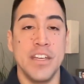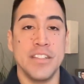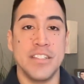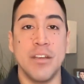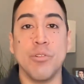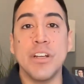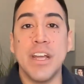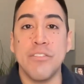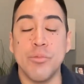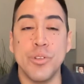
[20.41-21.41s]
Today we're going to
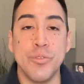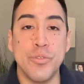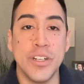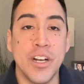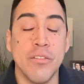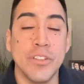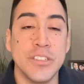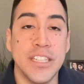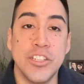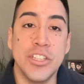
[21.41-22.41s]
have a real fun
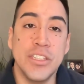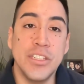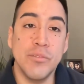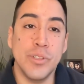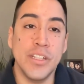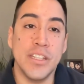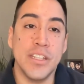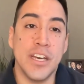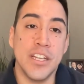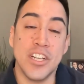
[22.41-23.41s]
conversation with
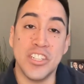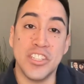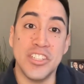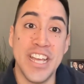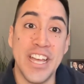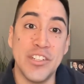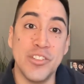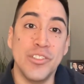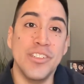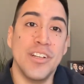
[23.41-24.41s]
Dr.
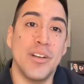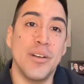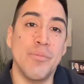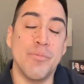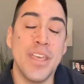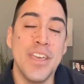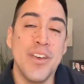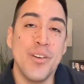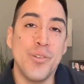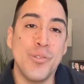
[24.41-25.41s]
Daniel,
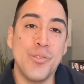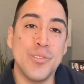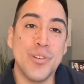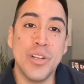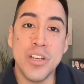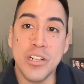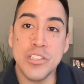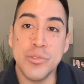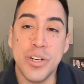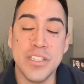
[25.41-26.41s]
who's going to talk
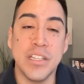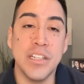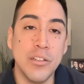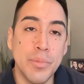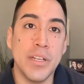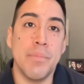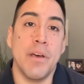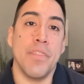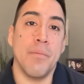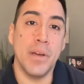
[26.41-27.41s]
to us a little bit
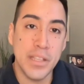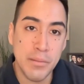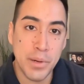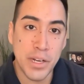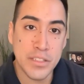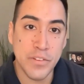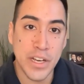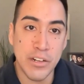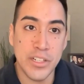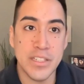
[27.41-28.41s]
about the monkeypox
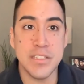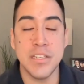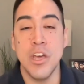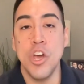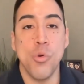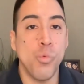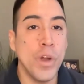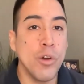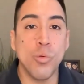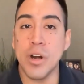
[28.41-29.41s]
virus,
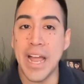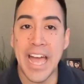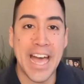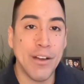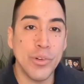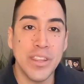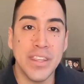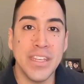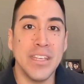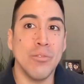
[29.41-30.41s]
where we're at with
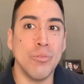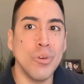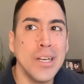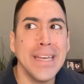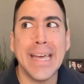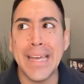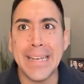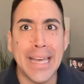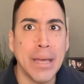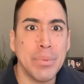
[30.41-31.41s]
it, what had
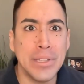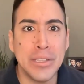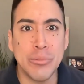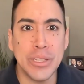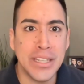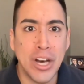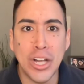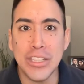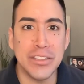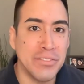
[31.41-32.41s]
happened with
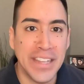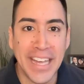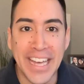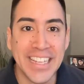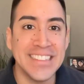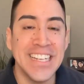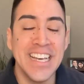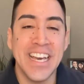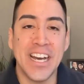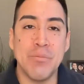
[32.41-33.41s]
all of that,
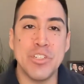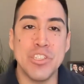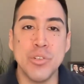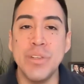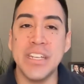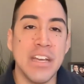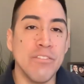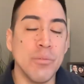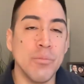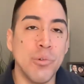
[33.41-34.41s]
just so we can
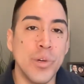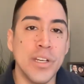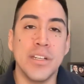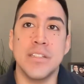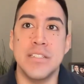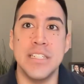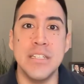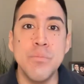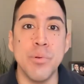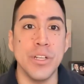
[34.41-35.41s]
have a quick
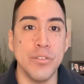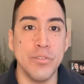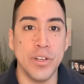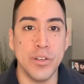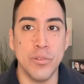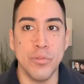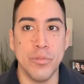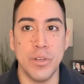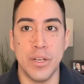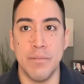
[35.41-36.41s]
debrief of
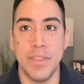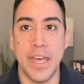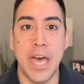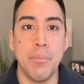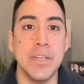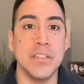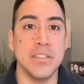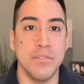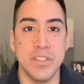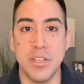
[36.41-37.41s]
the happenings
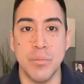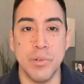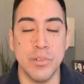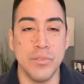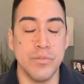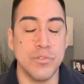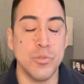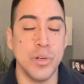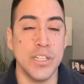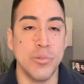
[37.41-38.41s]
of the summer of
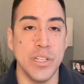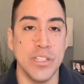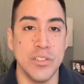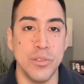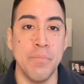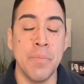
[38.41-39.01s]
2022.